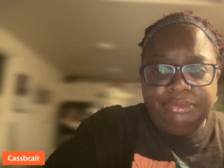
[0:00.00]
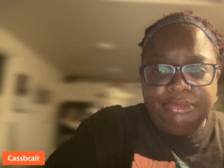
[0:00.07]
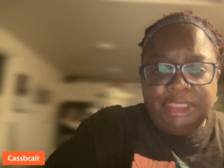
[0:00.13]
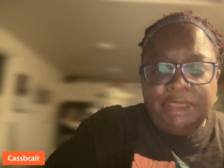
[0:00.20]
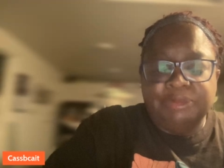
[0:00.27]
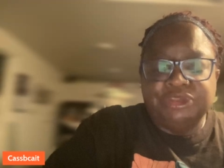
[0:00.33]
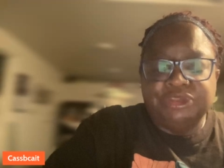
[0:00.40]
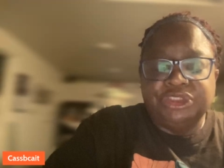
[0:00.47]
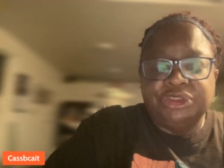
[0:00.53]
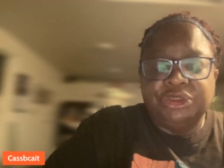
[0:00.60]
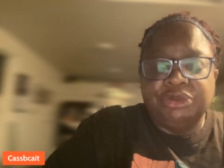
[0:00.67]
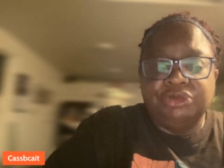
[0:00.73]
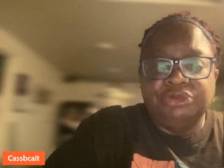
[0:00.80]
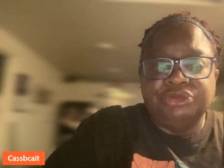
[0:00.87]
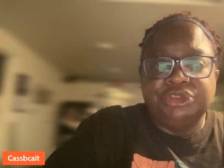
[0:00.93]
that was
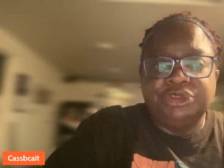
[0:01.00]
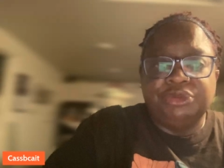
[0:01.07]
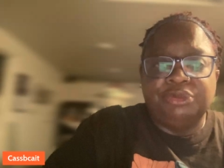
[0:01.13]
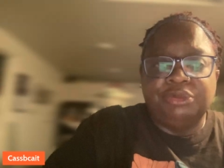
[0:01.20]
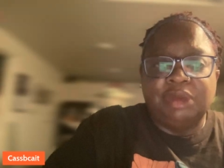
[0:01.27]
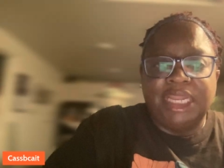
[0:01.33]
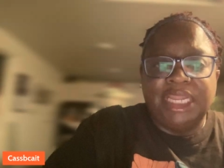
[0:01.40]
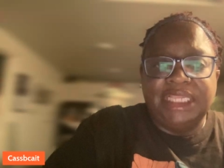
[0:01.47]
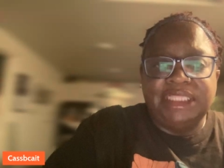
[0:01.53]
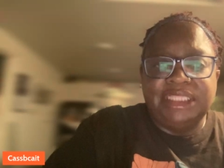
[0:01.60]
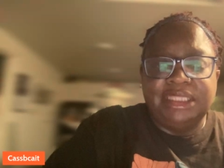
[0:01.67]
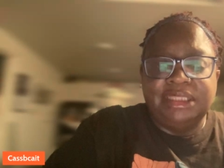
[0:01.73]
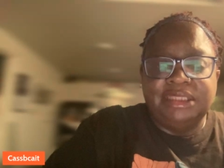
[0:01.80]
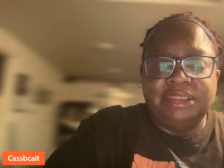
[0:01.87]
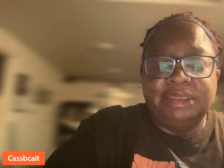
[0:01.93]
told to write
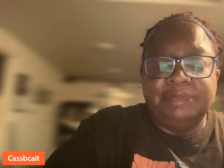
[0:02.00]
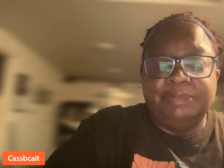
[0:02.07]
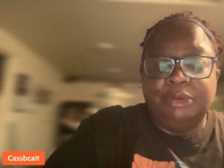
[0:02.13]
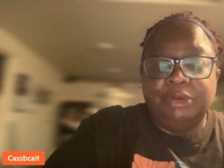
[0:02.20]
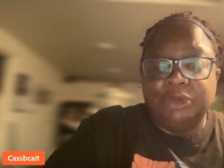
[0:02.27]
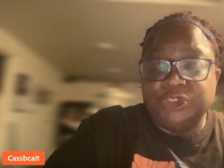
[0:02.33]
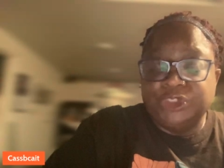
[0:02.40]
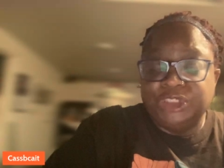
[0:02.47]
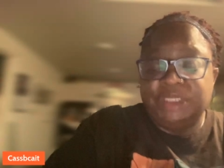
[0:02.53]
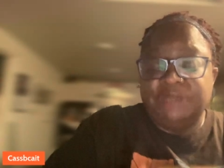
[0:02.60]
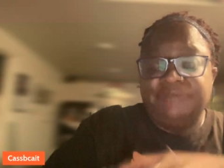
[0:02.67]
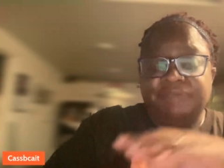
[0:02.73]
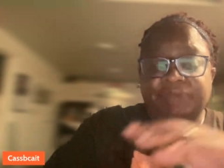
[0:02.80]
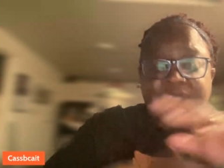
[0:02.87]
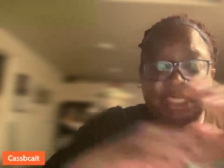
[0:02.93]
the portion
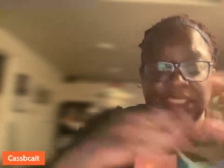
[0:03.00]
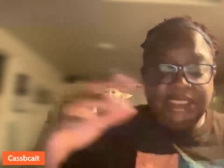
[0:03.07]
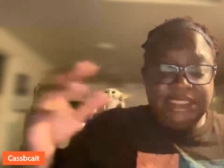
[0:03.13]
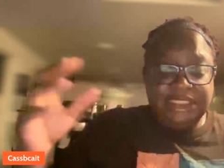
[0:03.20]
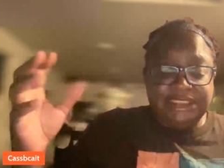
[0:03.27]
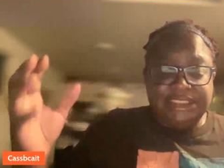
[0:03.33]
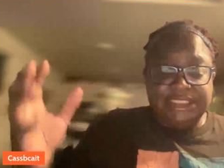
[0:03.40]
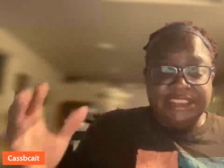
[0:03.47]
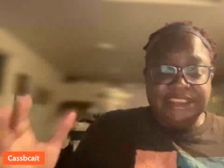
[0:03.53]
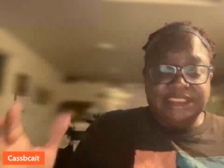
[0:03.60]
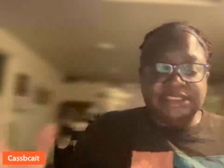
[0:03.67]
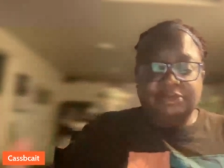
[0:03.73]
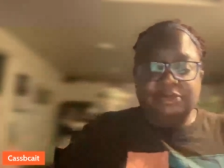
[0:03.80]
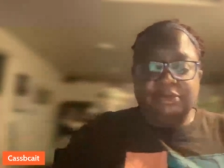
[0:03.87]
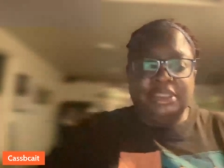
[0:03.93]
of the
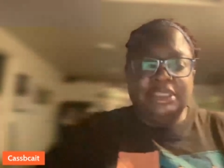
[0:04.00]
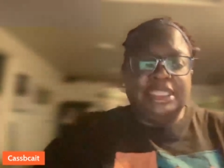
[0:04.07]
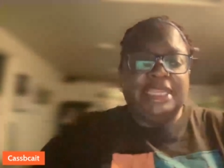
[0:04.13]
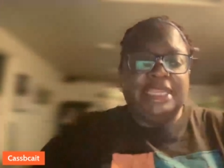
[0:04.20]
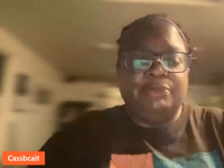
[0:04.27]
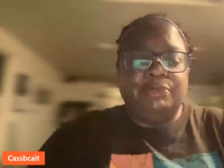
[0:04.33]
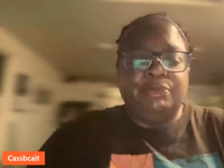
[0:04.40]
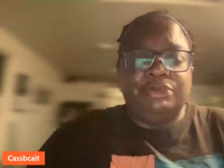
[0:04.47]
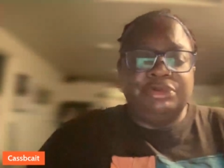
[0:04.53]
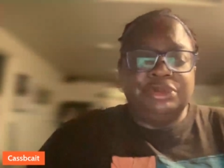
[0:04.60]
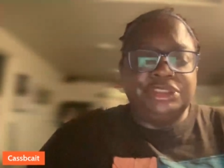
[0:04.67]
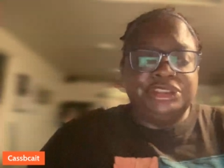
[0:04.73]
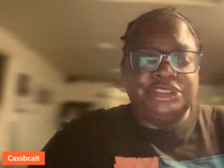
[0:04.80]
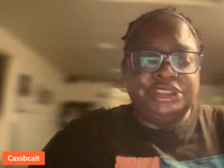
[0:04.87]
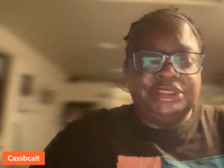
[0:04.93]
diss one that
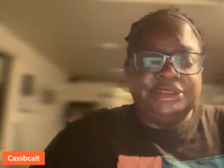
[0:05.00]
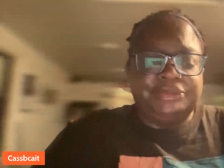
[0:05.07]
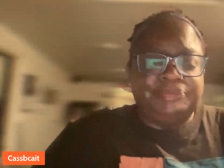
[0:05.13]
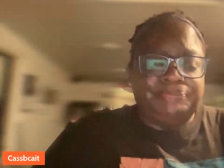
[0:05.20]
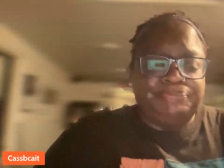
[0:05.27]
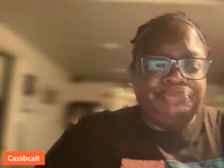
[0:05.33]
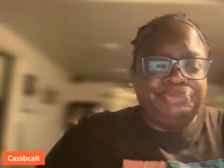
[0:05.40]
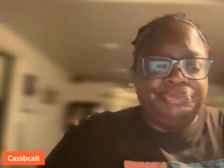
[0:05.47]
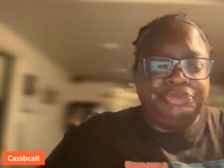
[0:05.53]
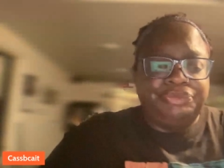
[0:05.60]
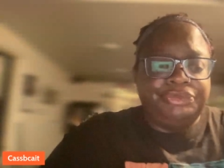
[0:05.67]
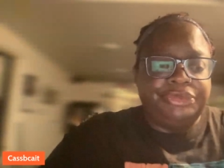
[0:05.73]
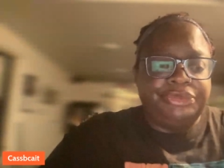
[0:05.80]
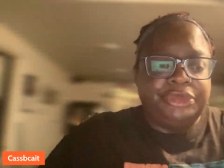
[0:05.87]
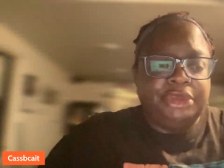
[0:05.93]
ruined
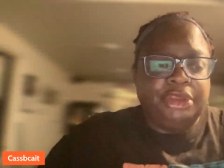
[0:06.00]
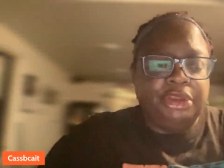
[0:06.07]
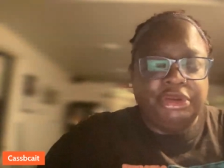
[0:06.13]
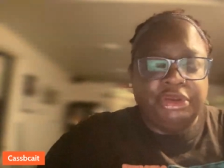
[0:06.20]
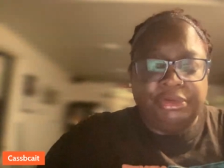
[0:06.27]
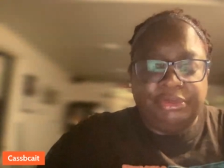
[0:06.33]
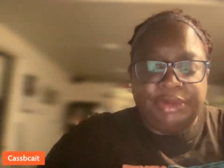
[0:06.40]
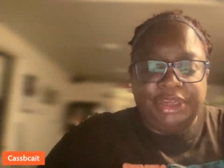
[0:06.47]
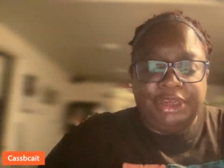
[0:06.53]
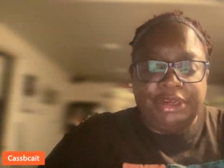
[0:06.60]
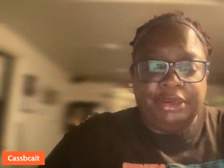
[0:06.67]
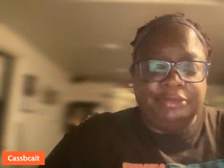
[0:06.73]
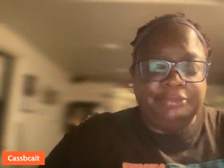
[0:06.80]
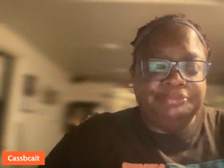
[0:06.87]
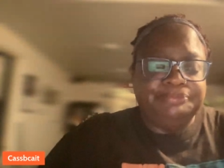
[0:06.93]
her
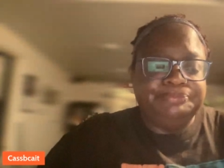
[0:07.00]
career.